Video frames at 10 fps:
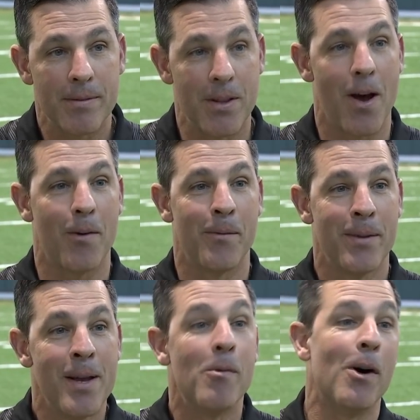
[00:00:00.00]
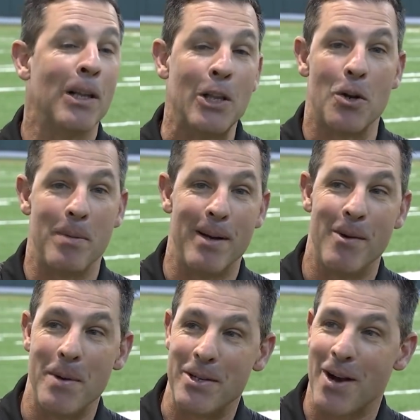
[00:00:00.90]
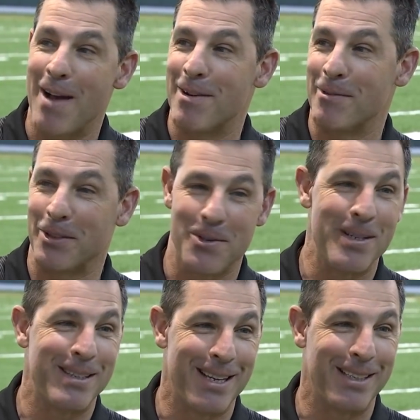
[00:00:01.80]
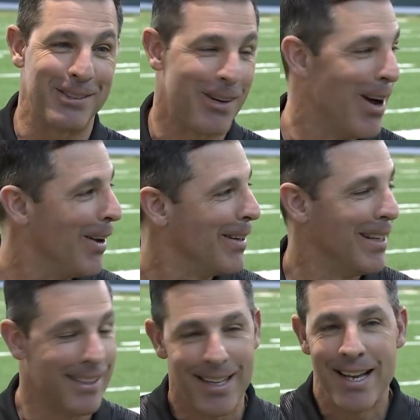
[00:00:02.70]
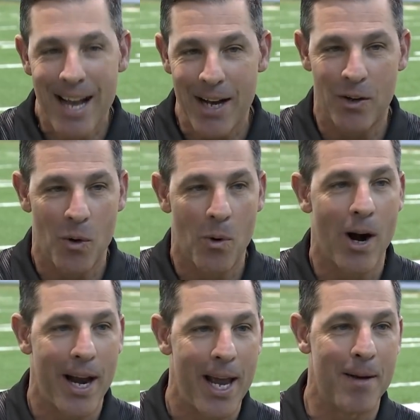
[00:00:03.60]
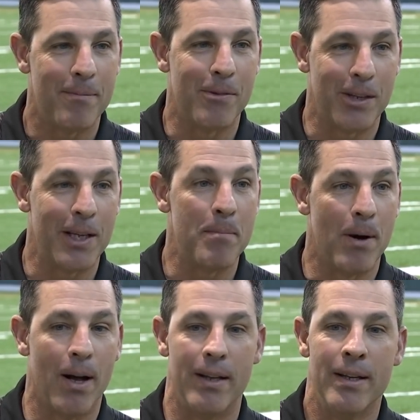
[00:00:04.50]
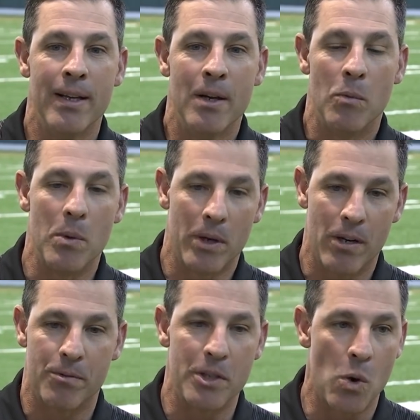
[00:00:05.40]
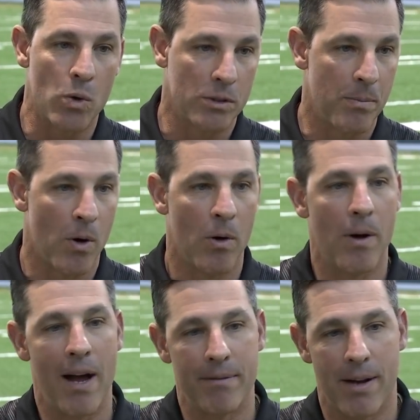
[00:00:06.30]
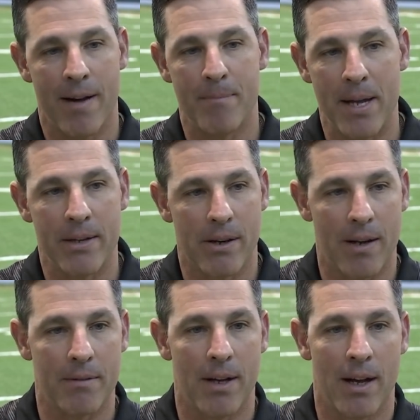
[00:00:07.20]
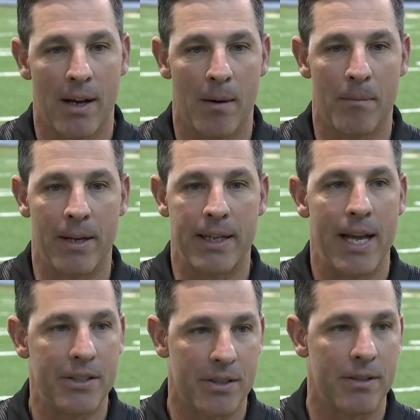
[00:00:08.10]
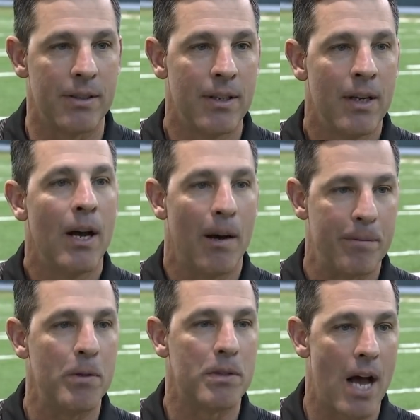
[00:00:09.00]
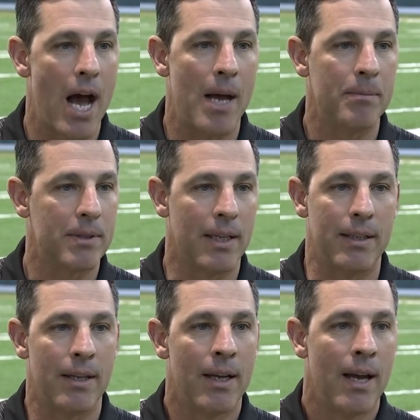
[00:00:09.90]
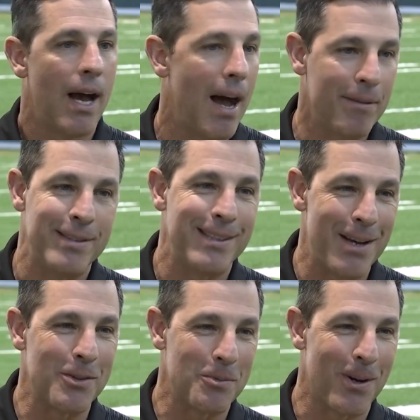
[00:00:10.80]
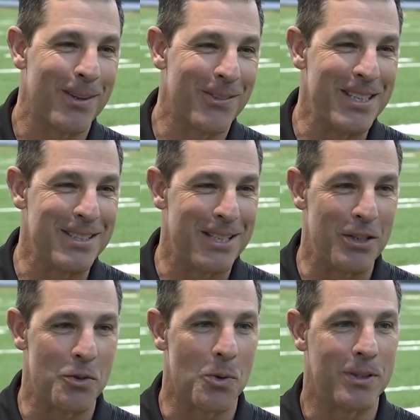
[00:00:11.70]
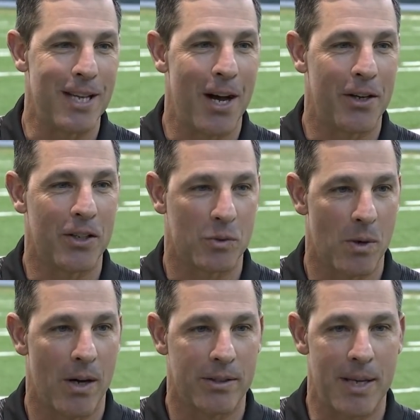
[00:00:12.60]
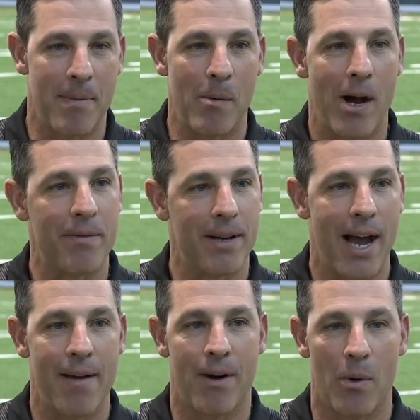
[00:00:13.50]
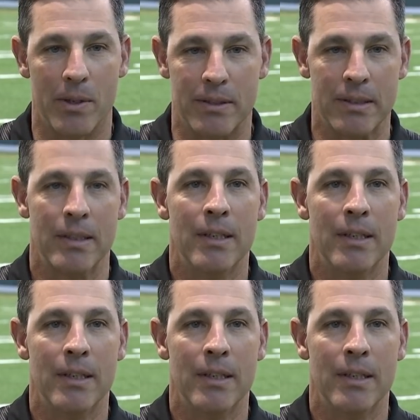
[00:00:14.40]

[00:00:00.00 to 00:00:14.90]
No. Well, a little bit when we drive on recruiting things around, and I don't know where I am really, but we were here for the Orange Bowl. I've been here on vacation a few times, and obviously that was one of the reasons that drew us down here as well, is that my wife and I have always